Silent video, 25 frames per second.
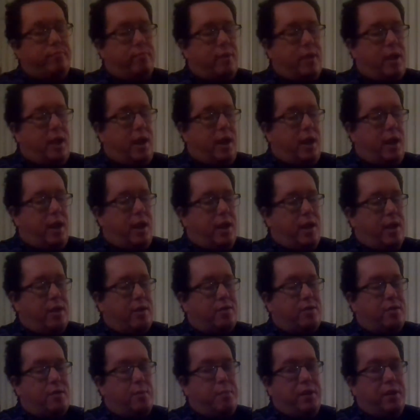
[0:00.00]
and
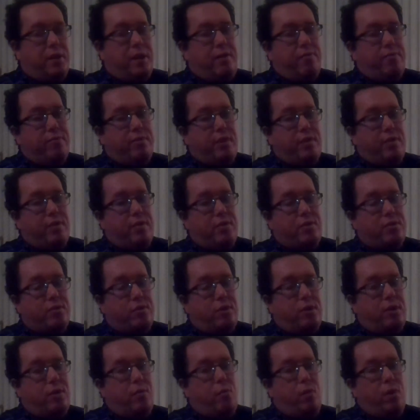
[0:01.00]
it's the belief that there's
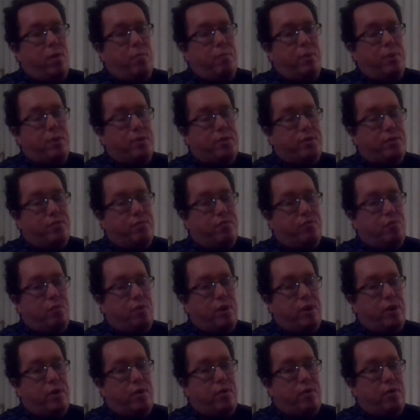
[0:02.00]
only one person for
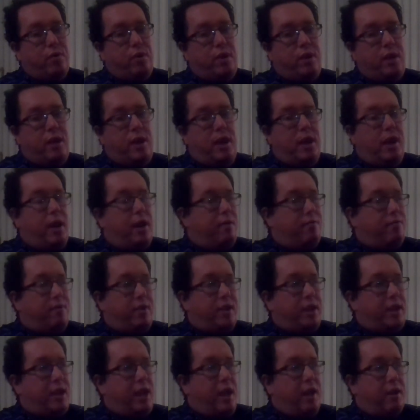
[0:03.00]
you, and if
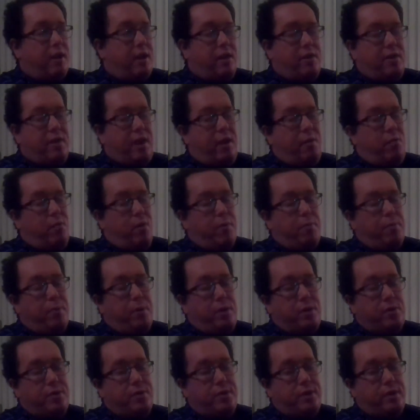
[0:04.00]
you can't get that one
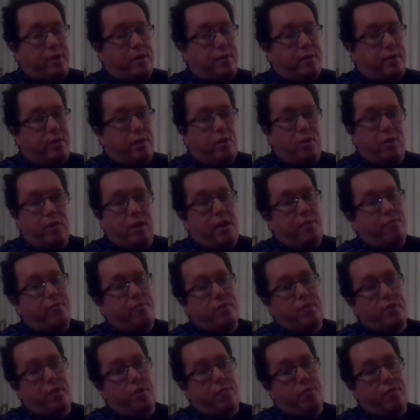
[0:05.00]
person, your life
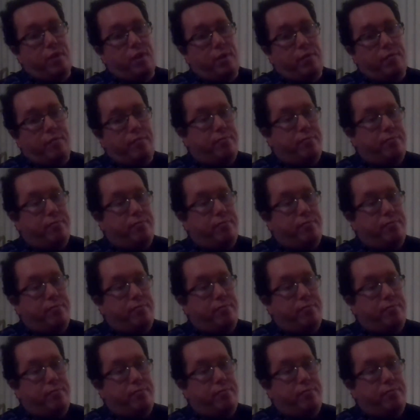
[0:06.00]
is over.